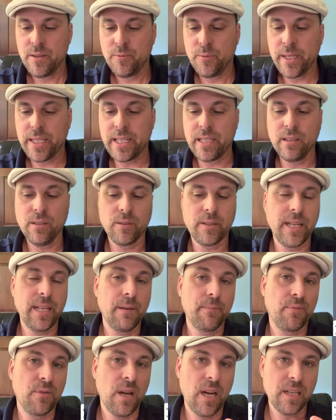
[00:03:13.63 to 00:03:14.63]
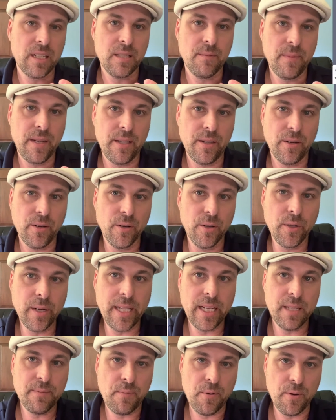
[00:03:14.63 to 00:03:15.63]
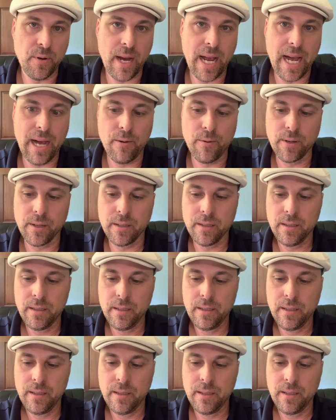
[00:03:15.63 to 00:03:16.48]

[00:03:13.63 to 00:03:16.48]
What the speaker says: We can look at approximate earnings per hour